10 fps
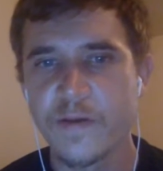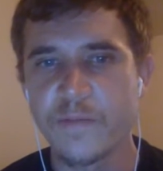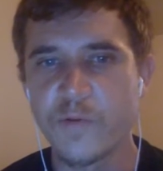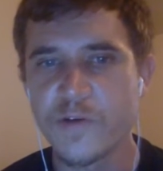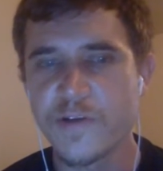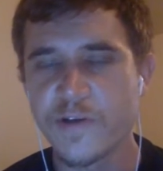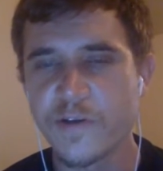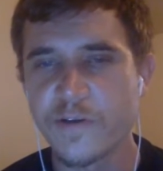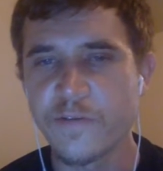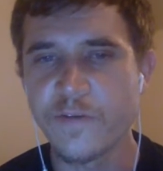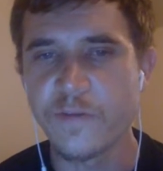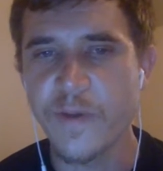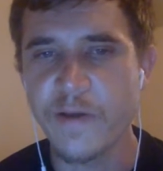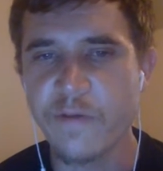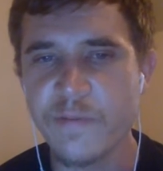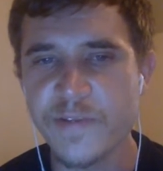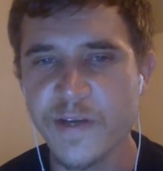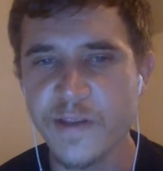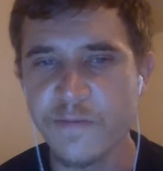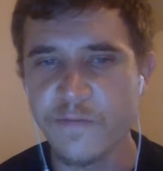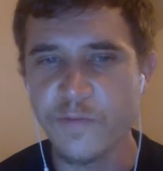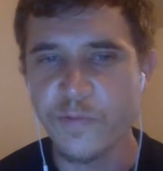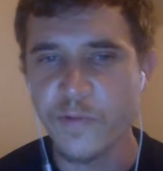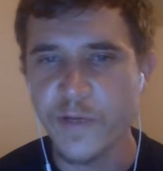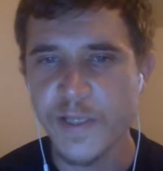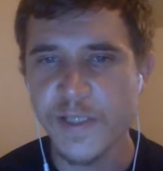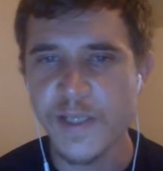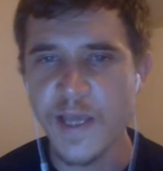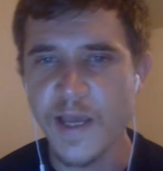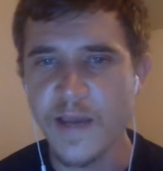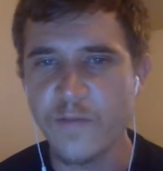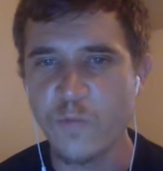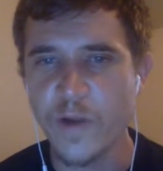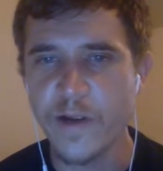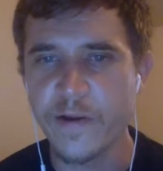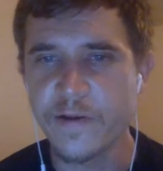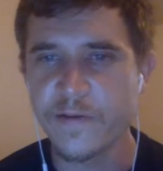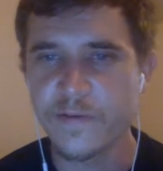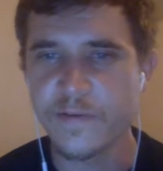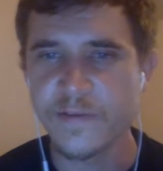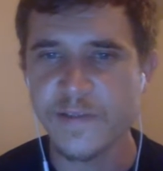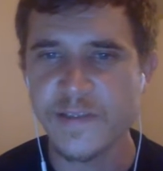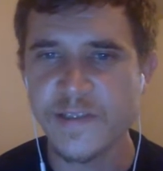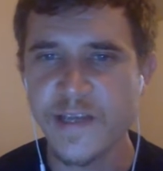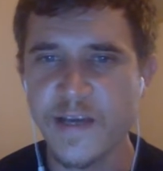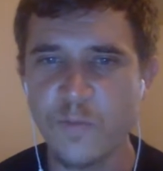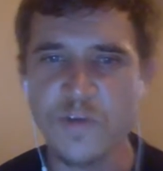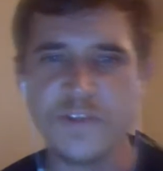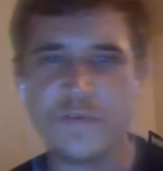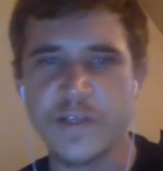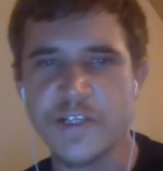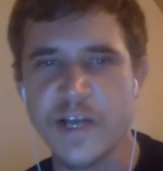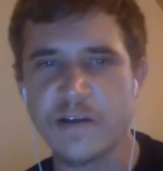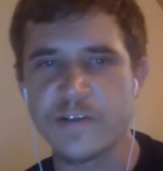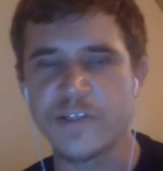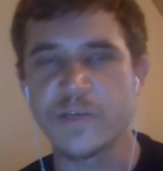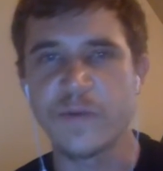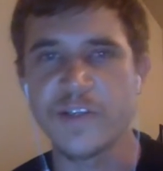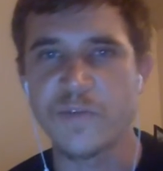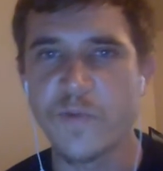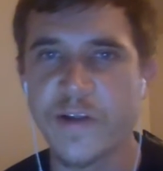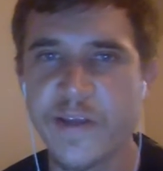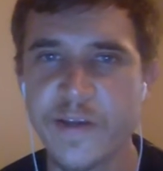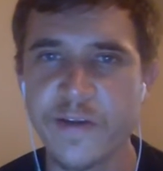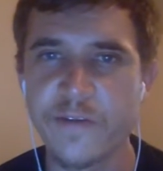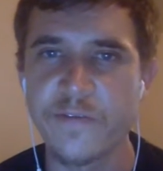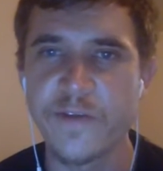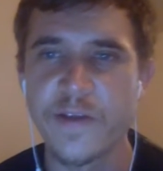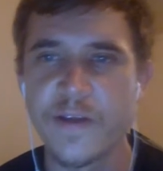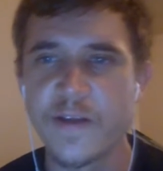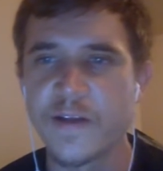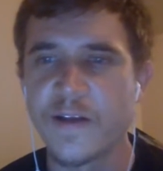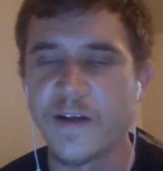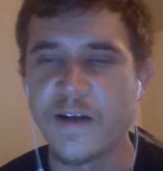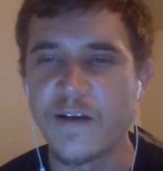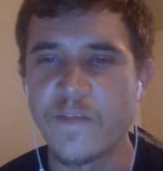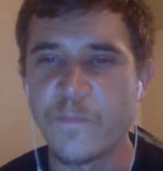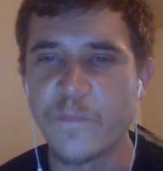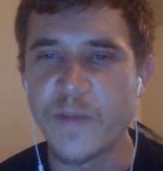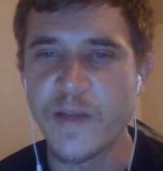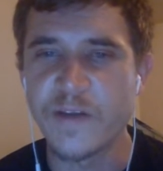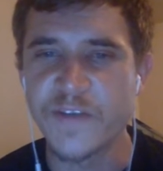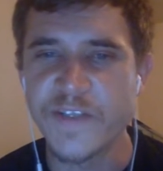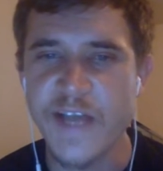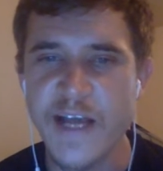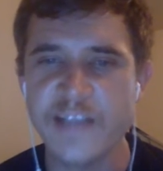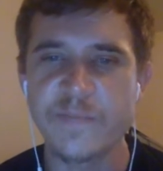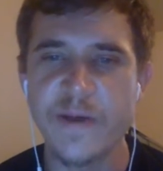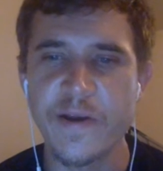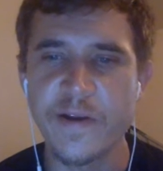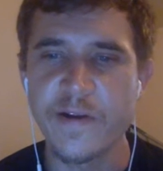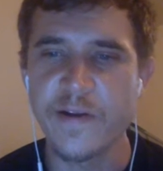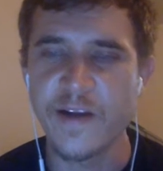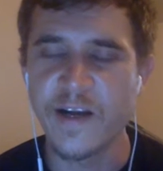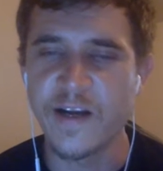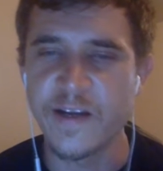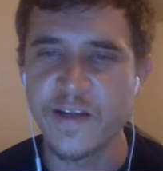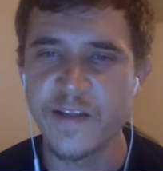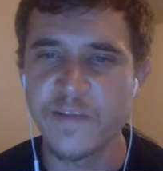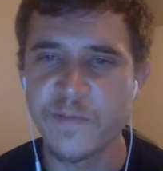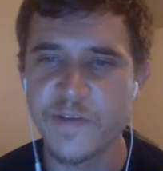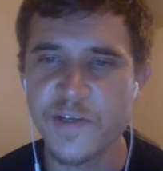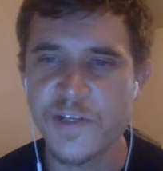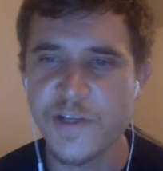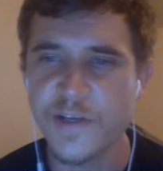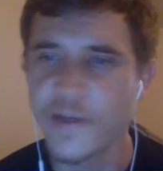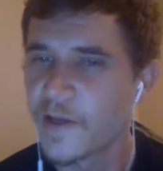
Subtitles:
more assertive or better represented the viewpoints, and where Sam wasn't really challenged too much, and where he could have been held to task better on his position.